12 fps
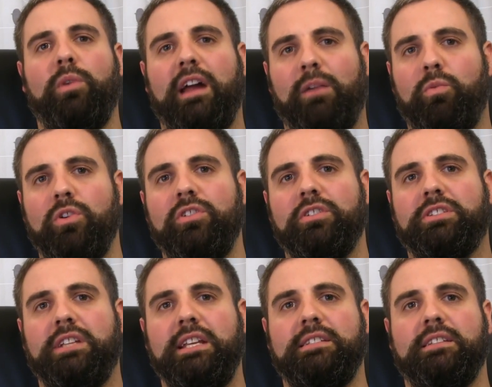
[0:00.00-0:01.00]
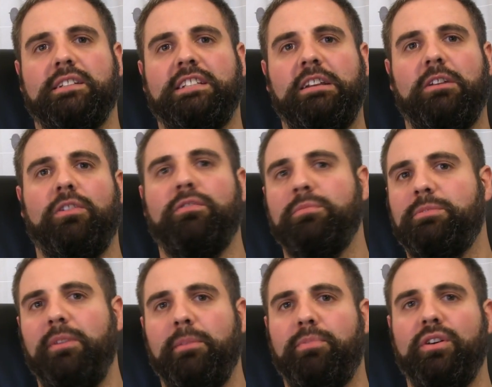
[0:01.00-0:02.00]
had one good season that seemed to almost
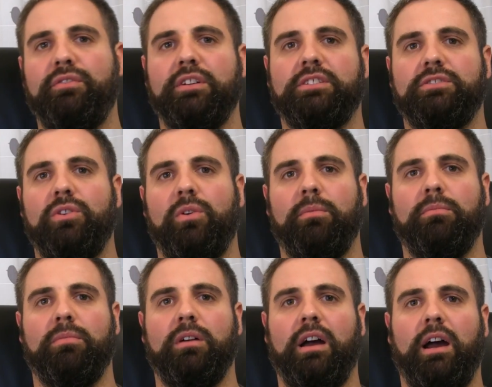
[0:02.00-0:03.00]
be the perfect storm